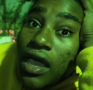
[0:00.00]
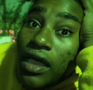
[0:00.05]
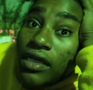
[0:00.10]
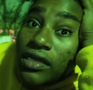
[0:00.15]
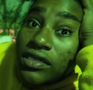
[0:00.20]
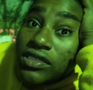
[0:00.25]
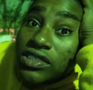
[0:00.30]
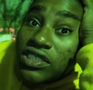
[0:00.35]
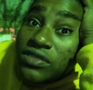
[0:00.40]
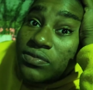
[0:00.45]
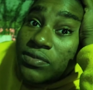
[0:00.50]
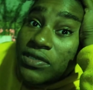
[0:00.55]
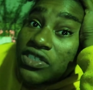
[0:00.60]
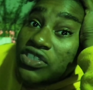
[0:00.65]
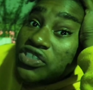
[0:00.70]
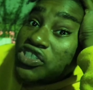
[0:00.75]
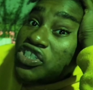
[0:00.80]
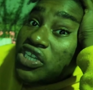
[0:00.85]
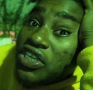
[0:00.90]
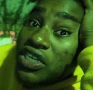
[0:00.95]
I just
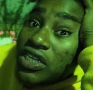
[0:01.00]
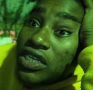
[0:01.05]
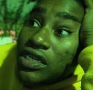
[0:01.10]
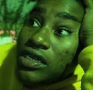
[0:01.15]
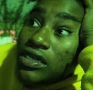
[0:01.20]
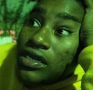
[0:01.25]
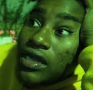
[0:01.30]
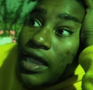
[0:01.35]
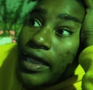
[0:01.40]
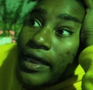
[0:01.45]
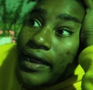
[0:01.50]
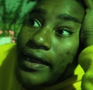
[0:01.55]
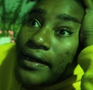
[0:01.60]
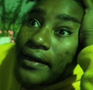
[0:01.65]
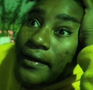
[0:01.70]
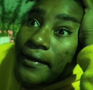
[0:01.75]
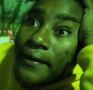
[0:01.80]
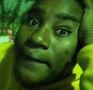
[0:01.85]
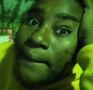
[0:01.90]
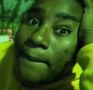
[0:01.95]
been chilling.
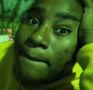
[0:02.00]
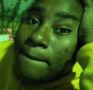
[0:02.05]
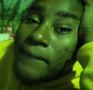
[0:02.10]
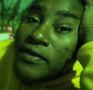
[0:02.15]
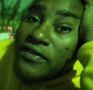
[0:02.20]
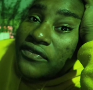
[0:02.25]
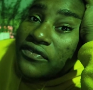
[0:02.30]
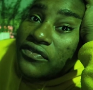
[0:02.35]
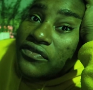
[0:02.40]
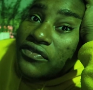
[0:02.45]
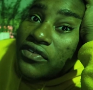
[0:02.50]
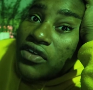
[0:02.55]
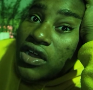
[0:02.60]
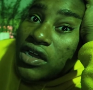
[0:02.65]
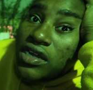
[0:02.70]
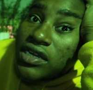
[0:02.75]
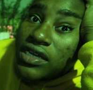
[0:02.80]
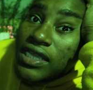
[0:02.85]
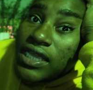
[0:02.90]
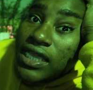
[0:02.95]
And my
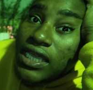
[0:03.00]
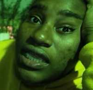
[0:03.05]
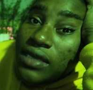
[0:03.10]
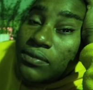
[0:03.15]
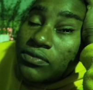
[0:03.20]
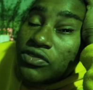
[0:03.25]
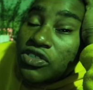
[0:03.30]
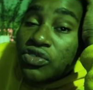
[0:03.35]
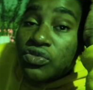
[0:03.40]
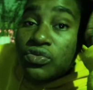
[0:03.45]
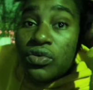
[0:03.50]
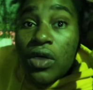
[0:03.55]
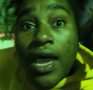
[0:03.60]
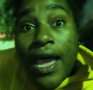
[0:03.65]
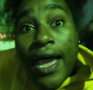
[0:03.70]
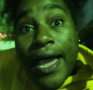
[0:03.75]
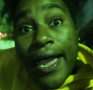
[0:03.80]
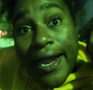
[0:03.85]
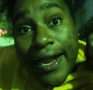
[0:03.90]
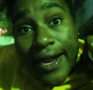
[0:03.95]
friend came to do
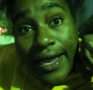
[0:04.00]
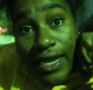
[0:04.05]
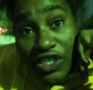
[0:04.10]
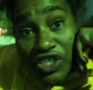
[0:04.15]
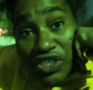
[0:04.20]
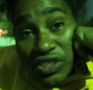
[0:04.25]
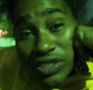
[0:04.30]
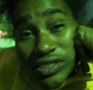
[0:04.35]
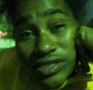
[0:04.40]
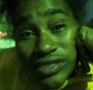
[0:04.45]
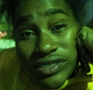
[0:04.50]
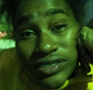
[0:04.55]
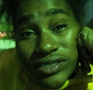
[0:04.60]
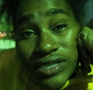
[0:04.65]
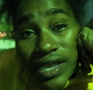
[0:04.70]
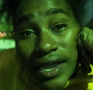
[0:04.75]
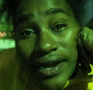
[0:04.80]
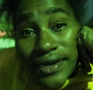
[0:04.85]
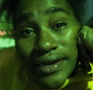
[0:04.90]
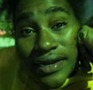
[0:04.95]
her
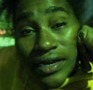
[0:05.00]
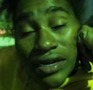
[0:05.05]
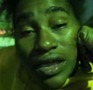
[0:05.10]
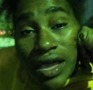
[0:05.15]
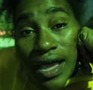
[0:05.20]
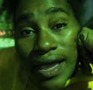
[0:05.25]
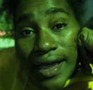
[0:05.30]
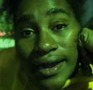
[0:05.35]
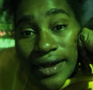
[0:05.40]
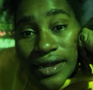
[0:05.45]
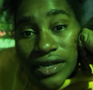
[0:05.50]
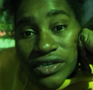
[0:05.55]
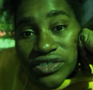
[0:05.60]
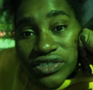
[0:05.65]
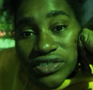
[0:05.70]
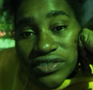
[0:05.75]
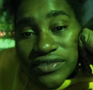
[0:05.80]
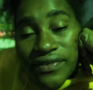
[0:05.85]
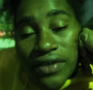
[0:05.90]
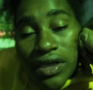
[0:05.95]
eyelashes. I did her
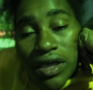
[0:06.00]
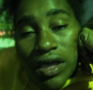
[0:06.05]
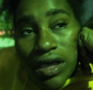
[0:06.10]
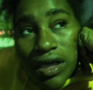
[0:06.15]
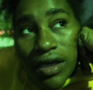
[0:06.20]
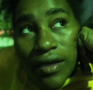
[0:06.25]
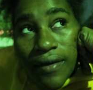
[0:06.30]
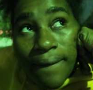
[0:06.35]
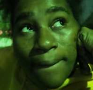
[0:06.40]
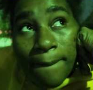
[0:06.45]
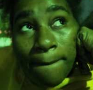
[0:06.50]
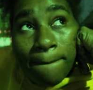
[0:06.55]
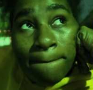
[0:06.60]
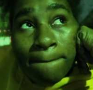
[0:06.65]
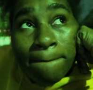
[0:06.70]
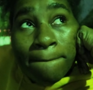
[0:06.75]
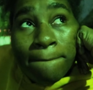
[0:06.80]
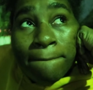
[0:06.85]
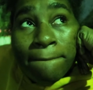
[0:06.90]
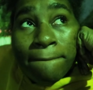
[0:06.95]
eyelashes for her,
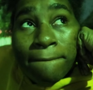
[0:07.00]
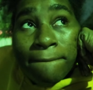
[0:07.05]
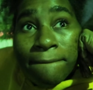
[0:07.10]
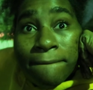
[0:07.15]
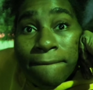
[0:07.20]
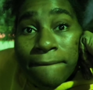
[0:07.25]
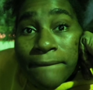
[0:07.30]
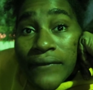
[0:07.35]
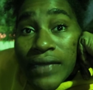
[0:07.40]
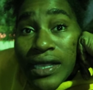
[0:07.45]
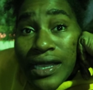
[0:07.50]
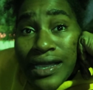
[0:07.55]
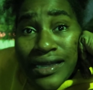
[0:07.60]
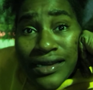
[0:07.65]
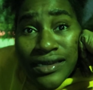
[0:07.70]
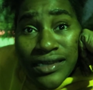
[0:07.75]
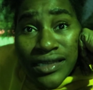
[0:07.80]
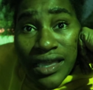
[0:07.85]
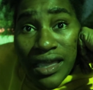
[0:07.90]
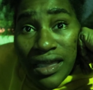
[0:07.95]

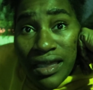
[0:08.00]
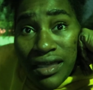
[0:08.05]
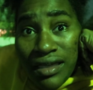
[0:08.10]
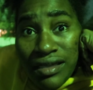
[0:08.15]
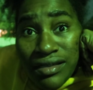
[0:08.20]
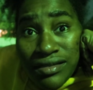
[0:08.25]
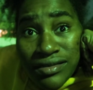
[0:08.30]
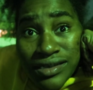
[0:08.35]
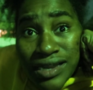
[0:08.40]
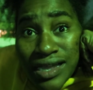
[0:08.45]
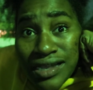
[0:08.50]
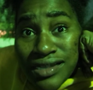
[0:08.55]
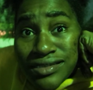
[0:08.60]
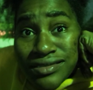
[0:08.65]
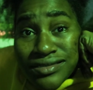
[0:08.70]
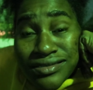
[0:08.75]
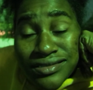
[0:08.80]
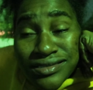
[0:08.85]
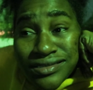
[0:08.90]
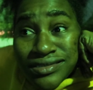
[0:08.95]
and yeah,
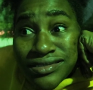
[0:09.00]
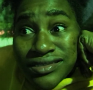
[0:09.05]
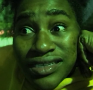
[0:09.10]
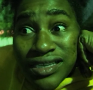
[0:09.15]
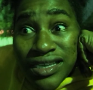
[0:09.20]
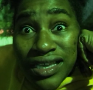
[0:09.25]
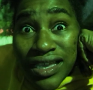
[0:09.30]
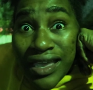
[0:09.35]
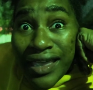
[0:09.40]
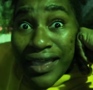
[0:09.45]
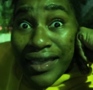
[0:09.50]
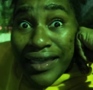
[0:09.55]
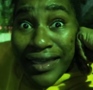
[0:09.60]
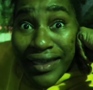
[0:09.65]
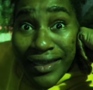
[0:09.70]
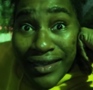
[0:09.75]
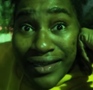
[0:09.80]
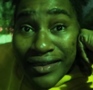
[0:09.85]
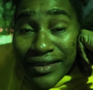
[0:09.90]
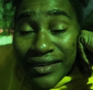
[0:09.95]
that's
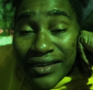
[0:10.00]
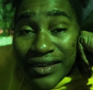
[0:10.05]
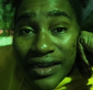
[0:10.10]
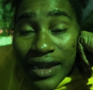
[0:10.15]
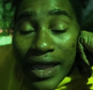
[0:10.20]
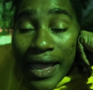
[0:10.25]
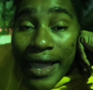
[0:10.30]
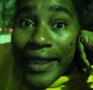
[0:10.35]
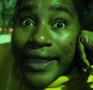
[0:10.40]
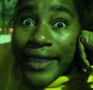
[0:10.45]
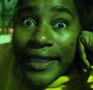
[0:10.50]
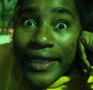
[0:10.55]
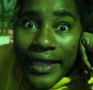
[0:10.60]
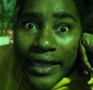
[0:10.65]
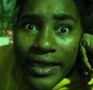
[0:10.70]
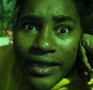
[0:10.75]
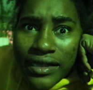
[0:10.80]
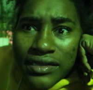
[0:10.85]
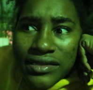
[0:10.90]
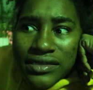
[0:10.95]
it. I
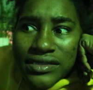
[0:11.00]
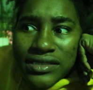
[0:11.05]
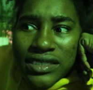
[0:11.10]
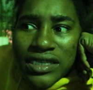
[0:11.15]
ate.